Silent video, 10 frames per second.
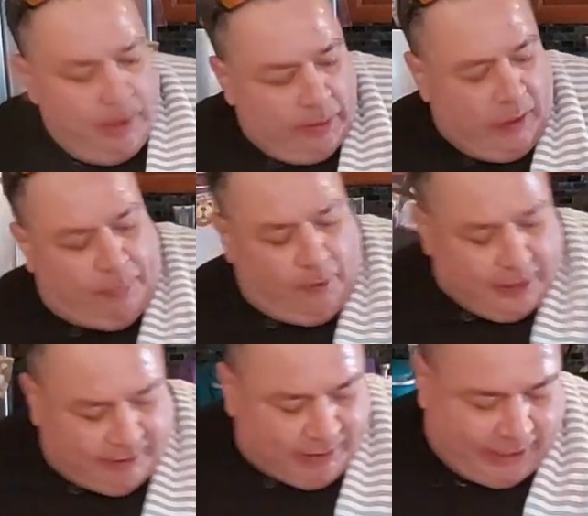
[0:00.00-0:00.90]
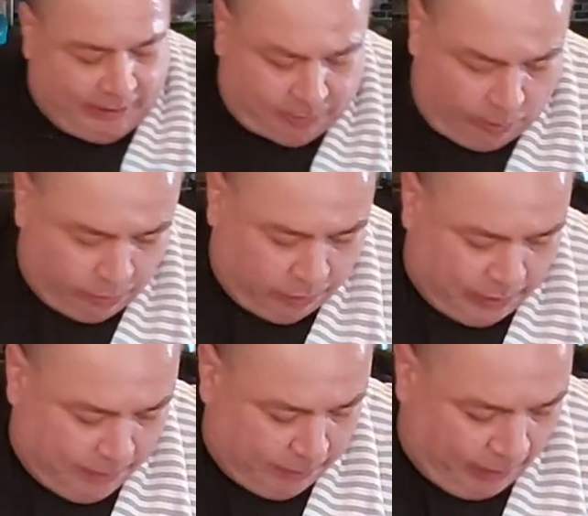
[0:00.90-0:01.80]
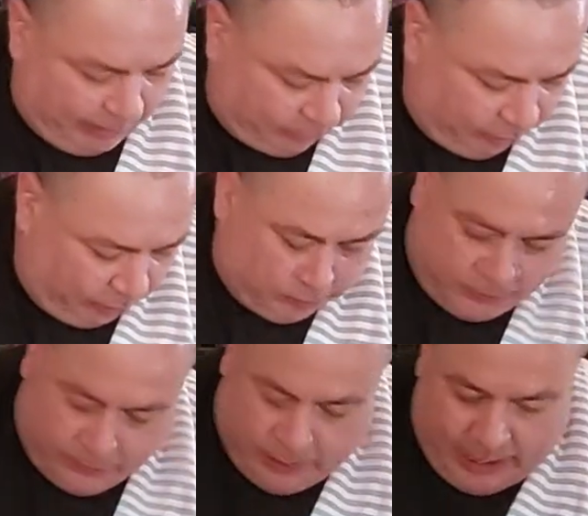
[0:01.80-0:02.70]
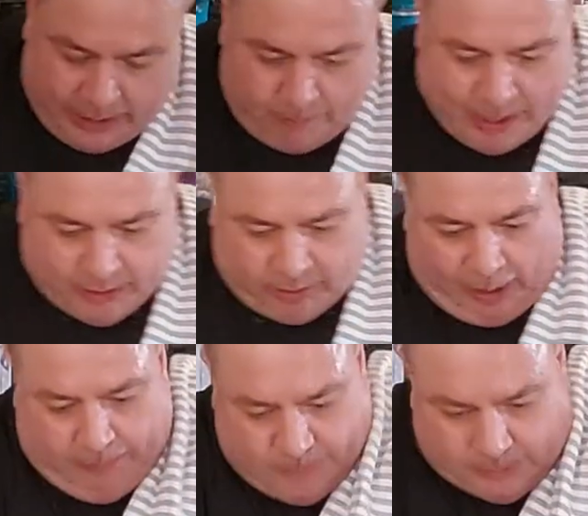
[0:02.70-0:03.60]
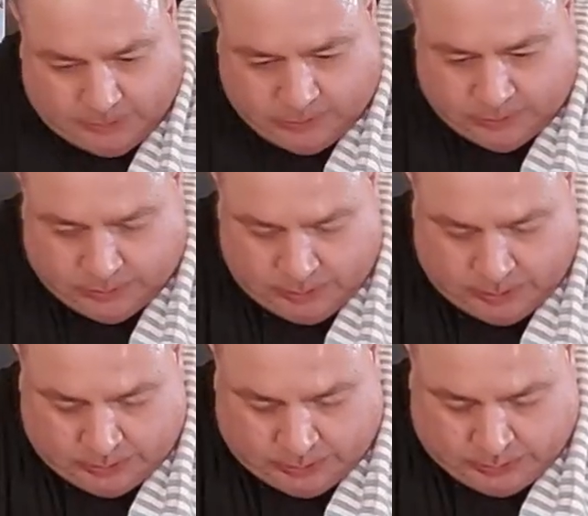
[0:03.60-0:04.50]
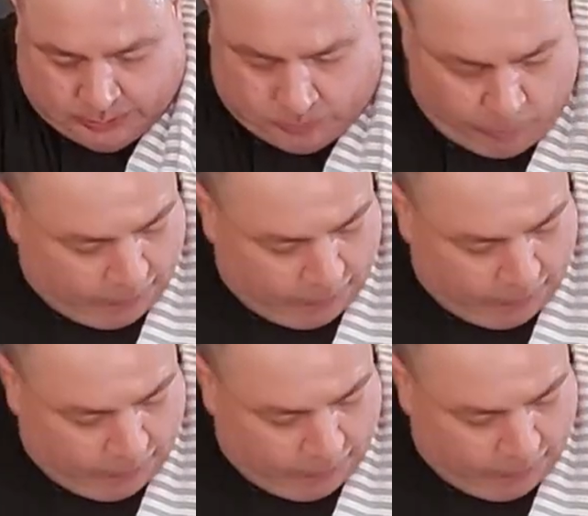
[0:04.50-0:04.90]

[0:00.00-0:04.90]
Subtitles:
Another 30 seconds, those are going to be ready. So, in the meantime, what